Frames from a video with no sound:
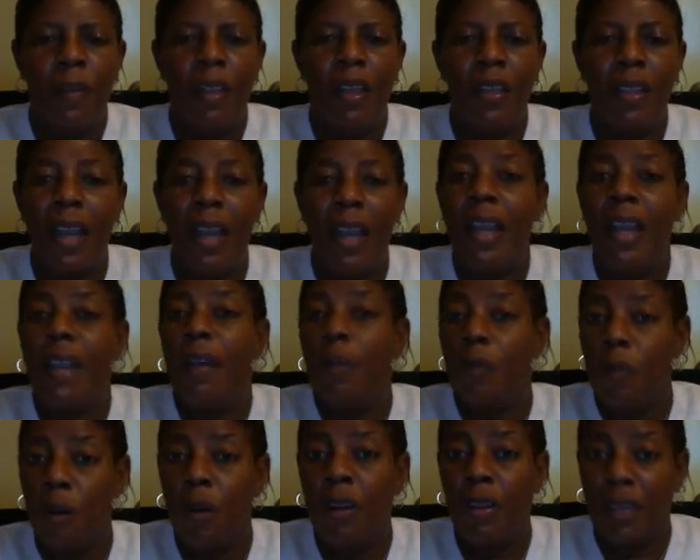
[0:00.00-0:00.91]
They
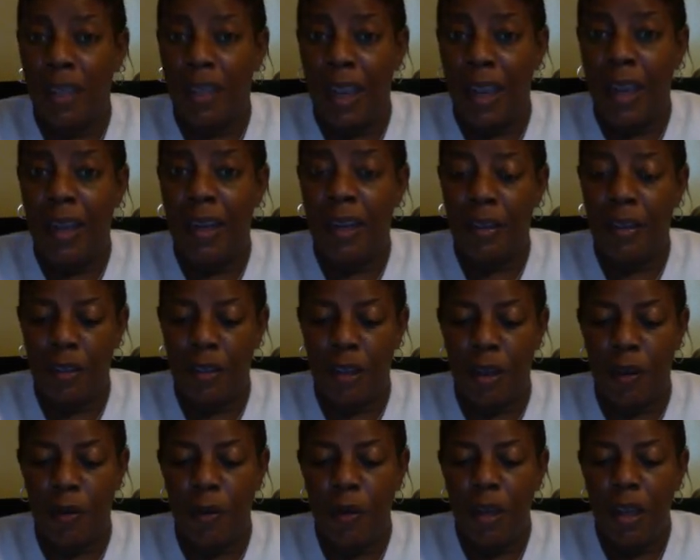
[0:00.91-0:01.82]
want that. And
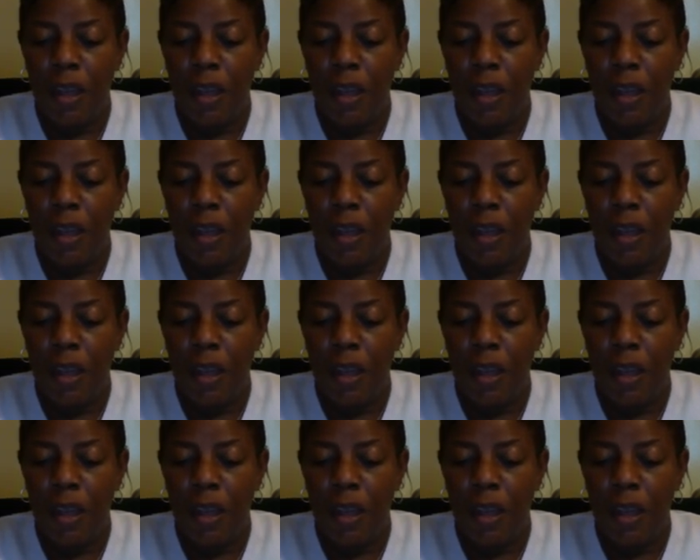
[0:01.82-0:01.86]
so